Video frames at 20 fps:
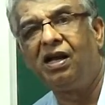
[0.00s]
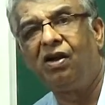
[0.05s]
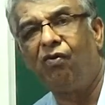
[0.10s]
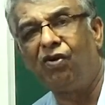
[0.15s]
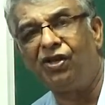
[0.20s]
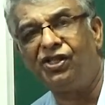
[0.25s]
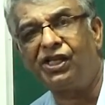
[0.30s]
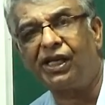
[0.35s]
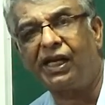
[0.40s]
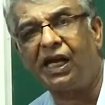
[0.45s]

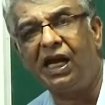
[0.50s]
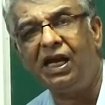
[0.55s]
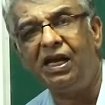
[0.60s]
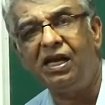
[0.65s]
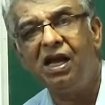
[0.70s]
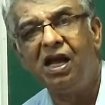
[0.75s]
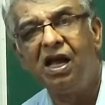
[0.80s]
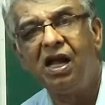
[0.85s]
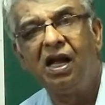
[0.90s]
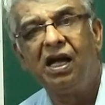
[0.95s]
Once
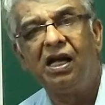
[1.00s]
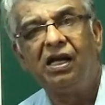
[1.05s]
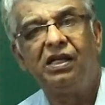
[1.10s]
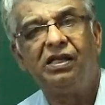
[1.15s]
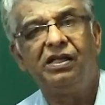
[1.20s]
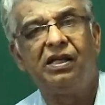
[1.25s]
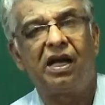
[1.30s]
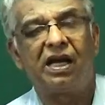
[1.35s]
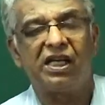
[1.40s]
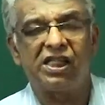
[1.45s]
again,
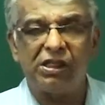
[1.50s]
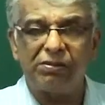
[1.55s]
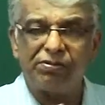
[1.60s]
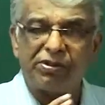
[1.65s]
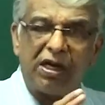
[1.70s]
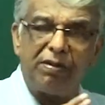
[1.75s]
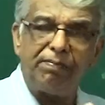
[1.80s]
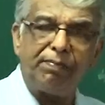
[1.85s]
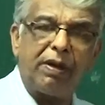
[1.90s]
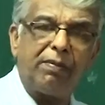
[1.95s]
the receipts
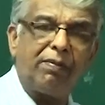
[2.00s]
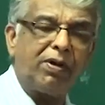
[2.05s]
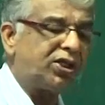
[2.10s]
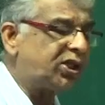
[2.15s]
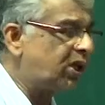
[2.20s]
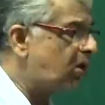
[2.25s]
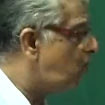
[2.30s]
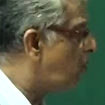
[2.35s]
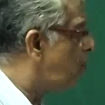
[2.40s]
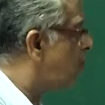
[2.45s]
and payments
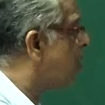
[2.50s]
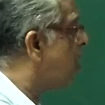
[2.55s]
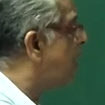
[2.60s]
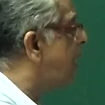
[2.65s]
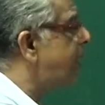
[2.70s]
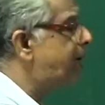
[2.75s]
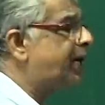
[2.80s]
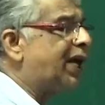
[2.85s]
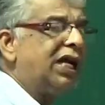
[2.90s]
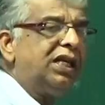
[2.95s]
account
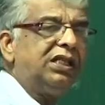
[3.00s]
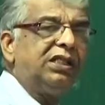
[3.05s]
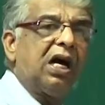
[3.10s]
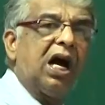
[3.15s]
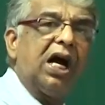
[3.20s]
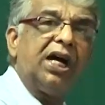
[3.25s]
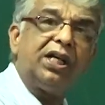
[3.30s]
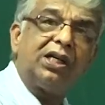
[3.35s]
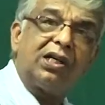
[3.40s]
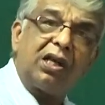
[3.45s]
contains the
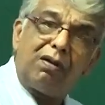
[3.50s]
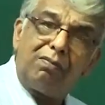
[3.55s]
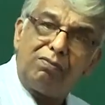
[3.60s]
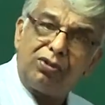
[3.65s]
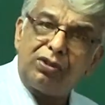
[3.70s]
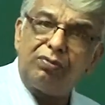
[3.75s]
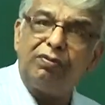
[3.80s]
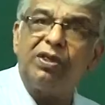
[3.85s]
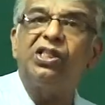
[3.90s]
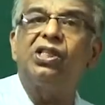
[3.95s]

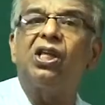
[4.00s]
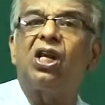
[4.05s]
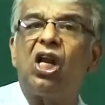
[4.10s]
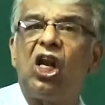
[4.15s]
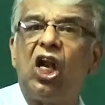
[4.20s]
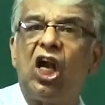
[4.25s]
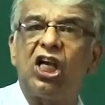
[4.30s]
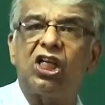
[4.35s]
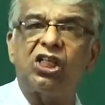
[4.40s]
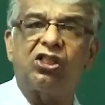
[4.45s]
items which
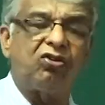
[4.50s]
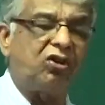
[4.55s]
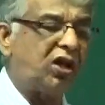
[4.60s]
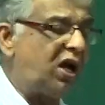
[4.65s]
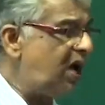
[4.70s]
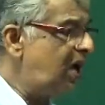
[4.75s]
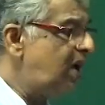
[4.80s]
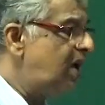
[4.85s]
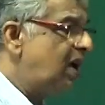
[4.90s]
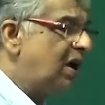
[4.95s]
relates to
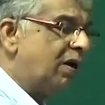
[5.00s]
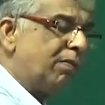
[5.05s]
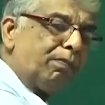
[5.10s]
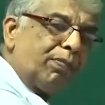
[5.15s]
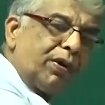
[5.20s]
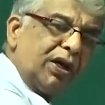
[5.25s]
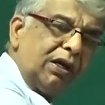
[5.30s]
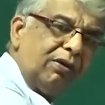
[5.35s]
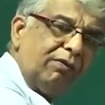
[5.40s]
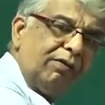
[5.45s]
the
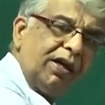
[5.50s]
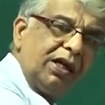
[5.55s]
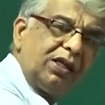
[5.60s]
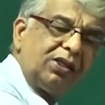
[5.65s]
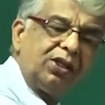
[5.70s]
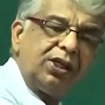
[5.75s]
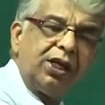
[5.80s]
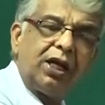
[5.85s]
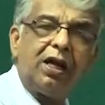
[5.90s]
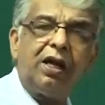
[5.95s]

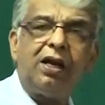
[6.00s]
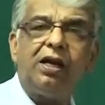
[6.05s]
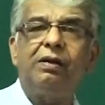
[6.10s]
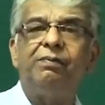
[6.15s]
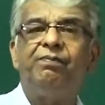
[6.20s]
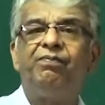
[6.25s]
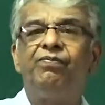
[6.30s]
previous year,